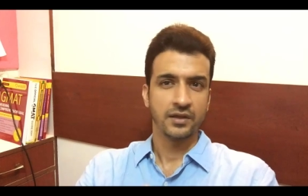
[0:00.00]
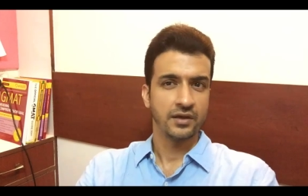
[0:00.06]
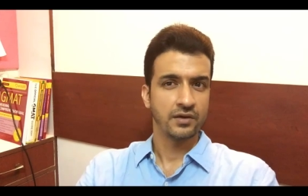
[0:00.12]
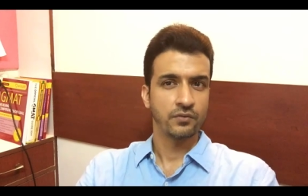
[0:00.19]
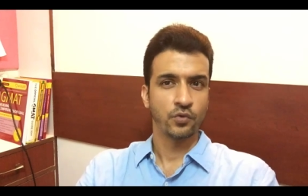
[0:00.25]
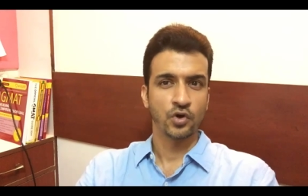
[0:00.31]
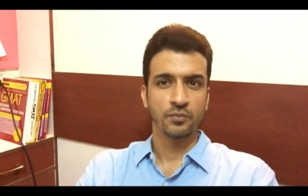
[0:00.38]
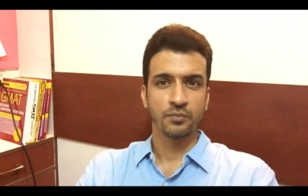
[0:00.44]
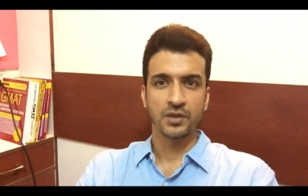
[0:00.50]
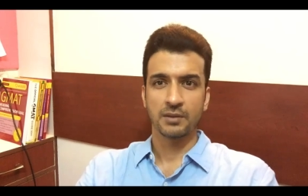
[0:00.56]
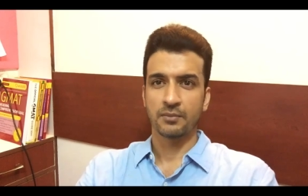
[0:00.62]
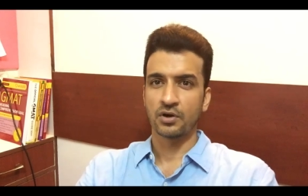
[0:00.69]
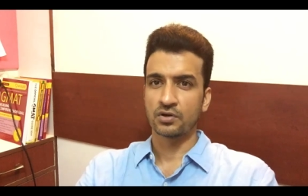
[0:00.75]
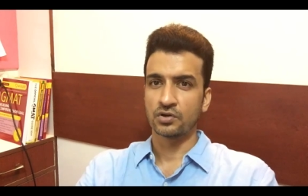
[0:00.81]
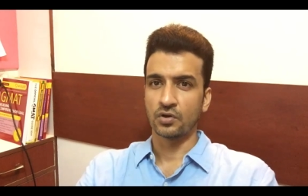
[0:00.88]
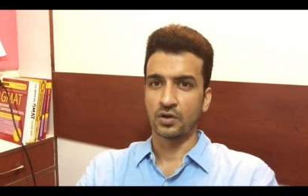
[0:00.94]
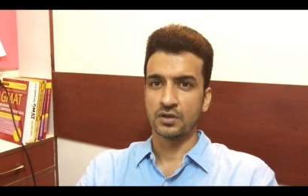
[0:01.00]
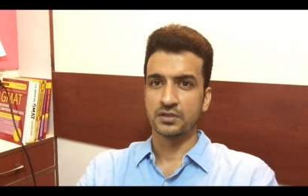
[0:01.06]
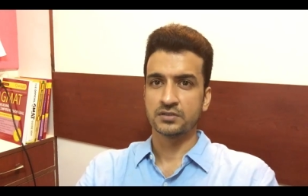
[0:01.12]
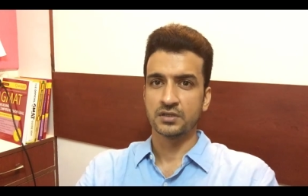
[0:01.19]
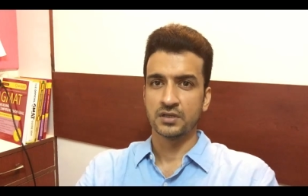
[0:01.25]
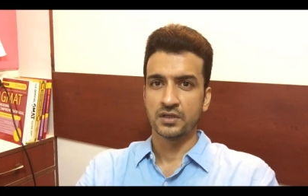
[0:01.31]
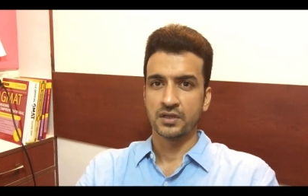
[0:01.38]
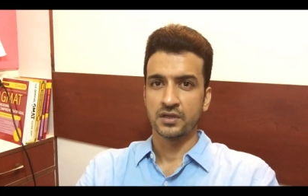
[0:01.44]
It won't be about
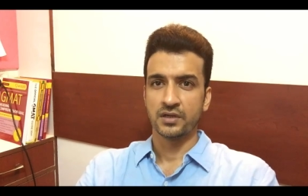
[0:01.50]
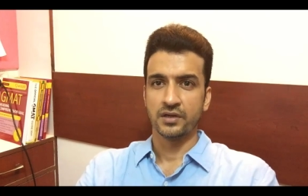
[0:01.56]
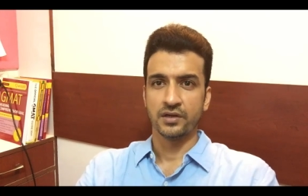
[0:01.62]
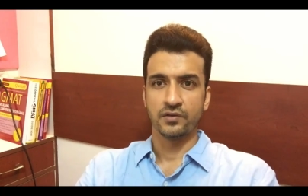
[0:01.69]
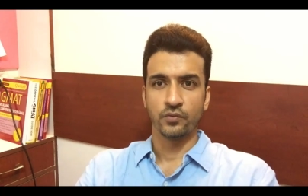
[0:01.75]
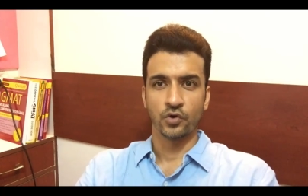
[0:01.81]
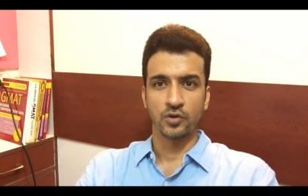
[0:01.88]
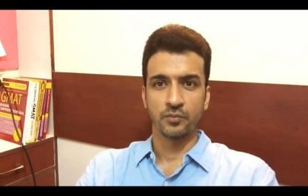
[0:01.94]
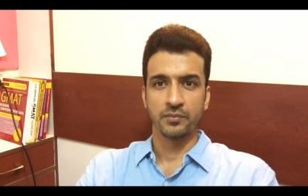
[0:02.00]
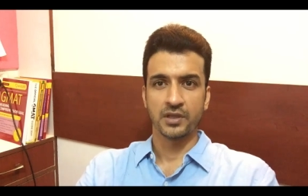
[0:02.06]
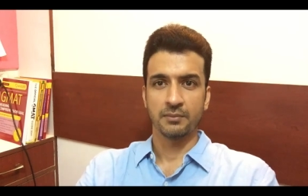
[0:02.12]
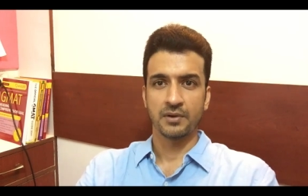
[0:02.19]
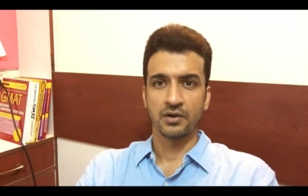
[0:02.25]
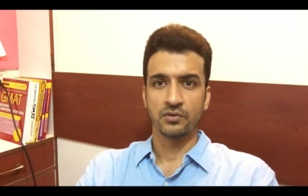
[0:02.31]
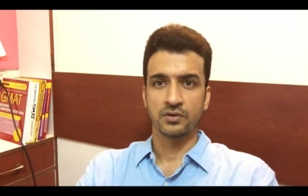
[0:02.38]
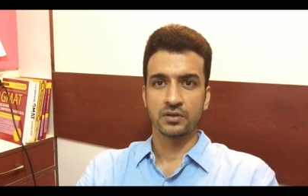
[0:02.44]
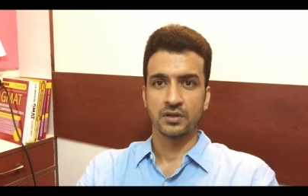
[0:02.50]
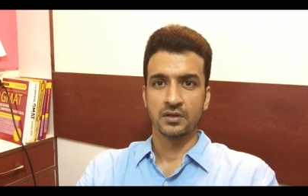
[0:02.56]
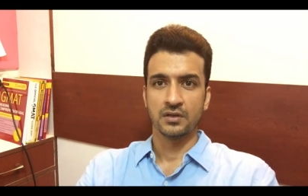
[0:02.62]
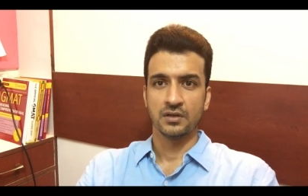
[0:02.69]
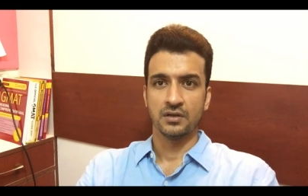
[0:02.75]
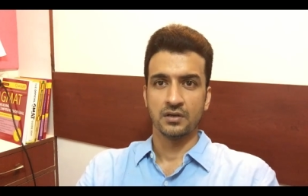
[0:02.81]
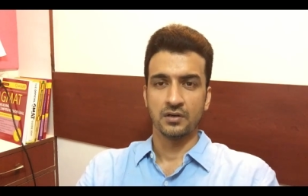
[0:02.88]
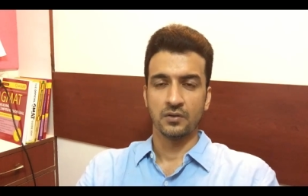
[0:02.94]
knowledge. It won't be about
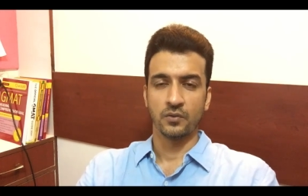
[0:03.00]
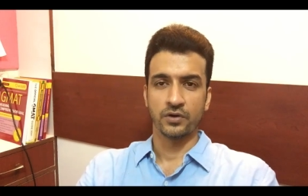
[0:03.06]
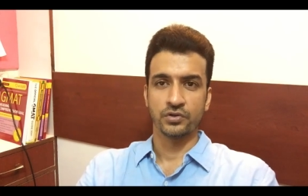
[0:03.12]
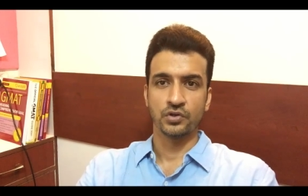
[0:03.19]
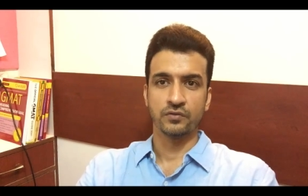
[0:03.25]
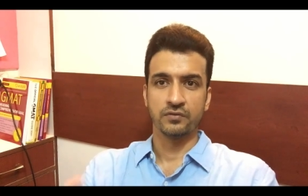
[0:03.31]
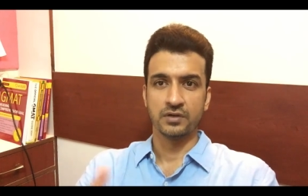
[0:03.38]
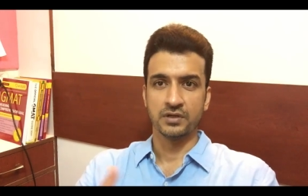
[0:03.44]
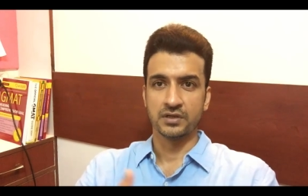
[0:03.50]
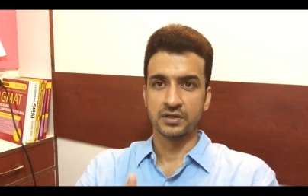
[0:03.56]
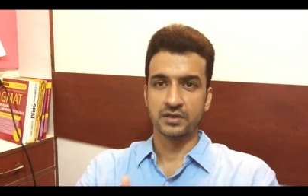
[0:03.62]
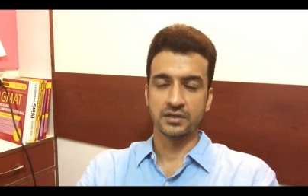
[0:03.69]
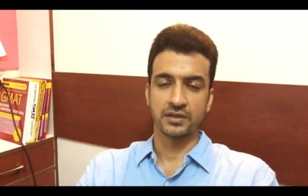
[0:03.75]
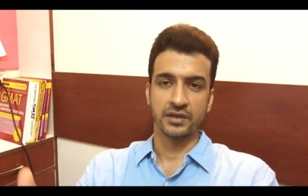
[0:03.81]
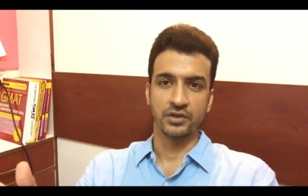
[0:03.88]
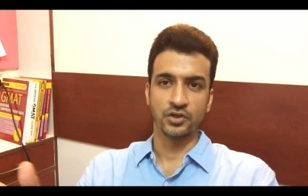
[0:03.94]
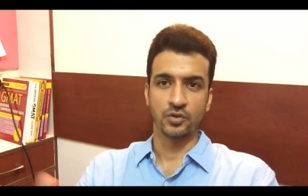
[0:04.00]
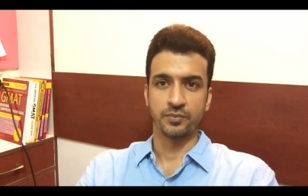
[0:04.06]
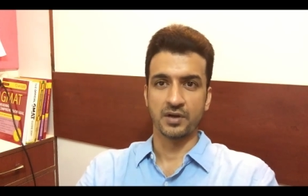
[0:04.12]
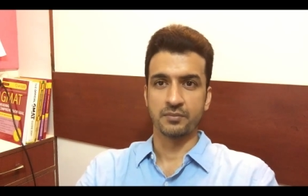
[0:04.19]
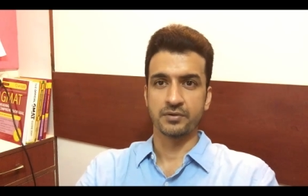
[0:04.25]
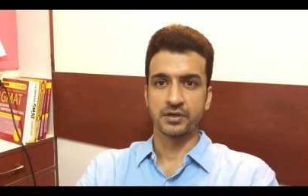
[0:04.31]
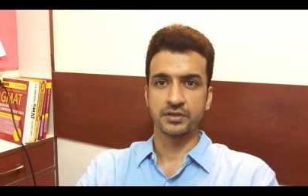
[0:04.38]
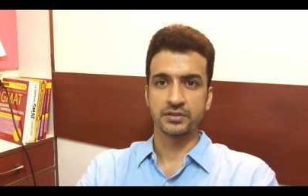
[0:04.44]
what you've learned in your
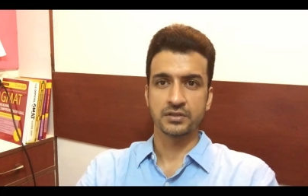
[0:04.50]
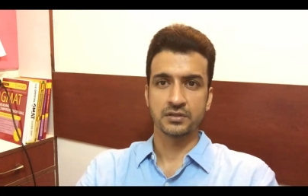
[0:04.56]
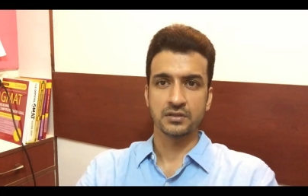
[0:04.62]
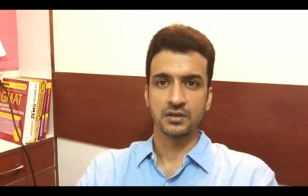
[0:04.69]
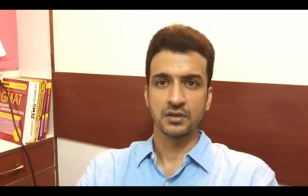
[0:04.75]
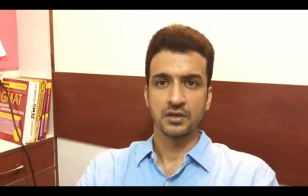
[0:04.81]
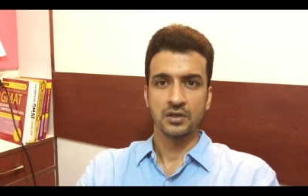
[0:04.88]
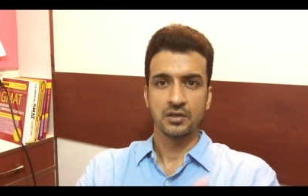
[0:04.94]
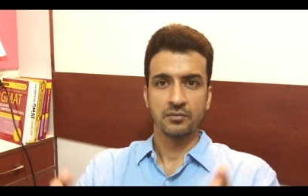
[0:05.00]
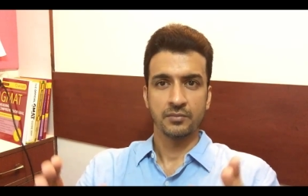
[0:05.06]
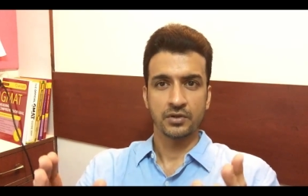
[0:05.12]
preparation,